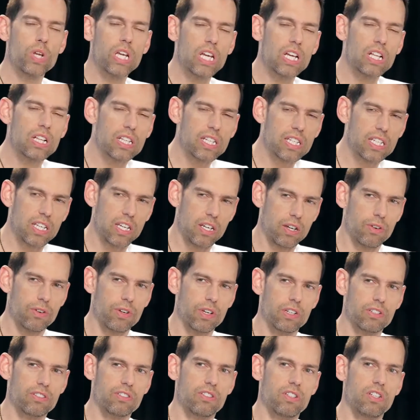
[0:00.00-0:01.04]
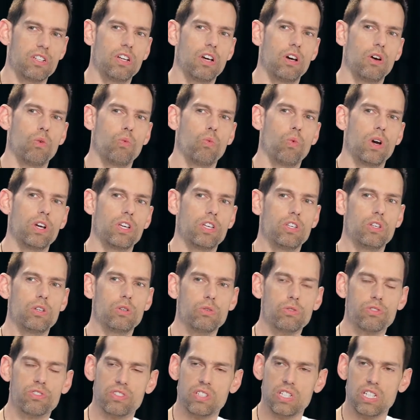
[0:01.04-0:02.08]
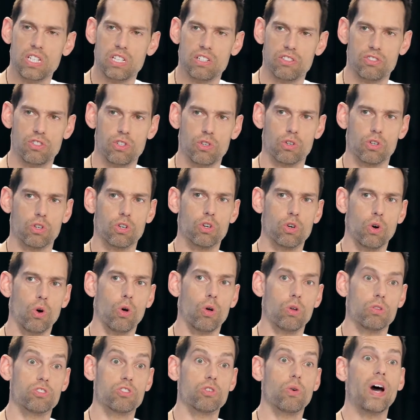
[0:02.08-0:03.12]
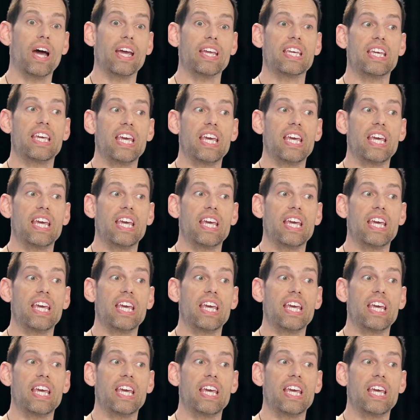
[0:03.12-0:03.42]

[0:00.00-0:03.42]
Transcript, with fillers: really curious to know what you see as your goal. So I